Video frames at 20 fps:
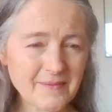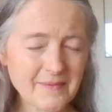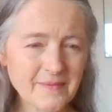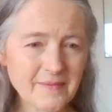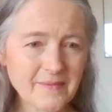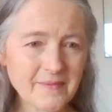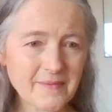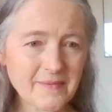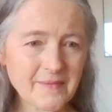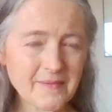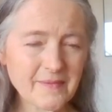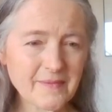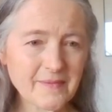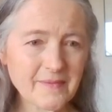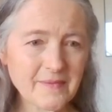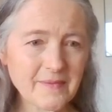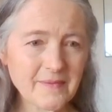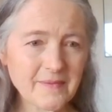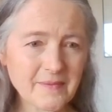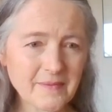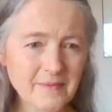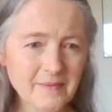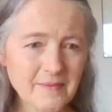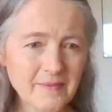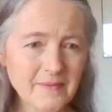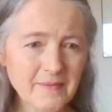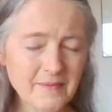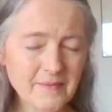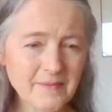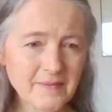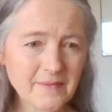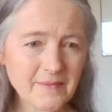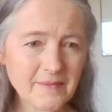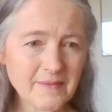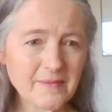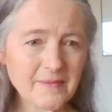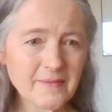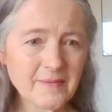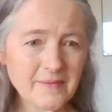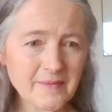
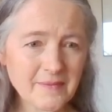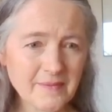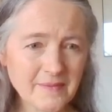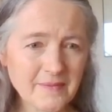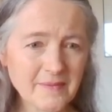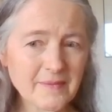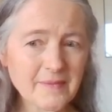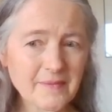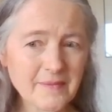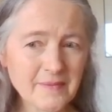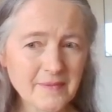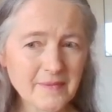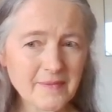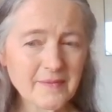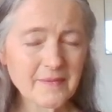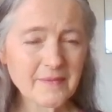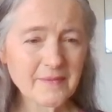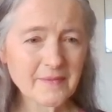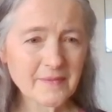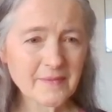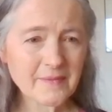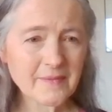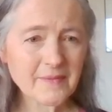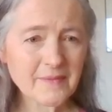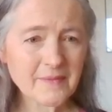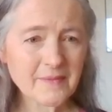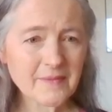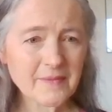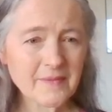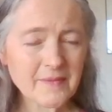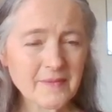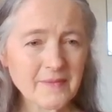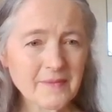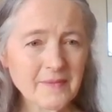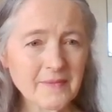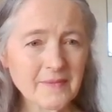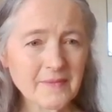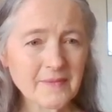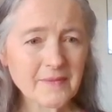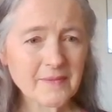
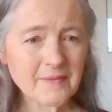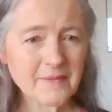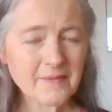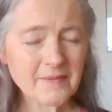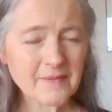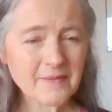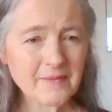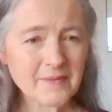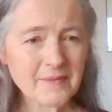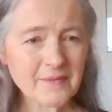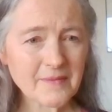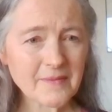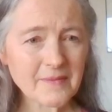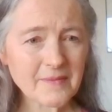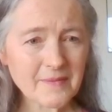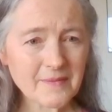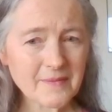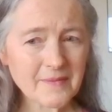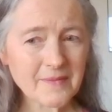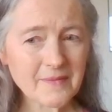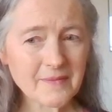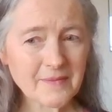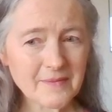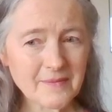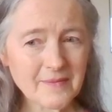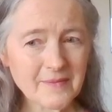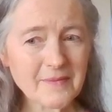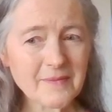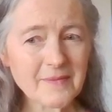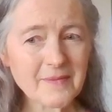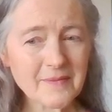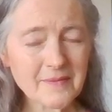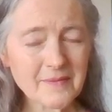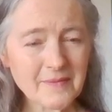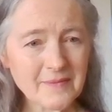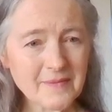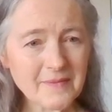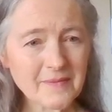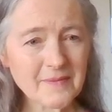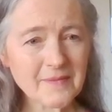
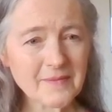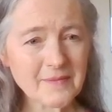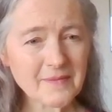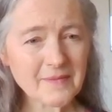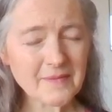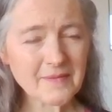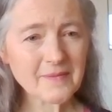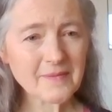[no speech]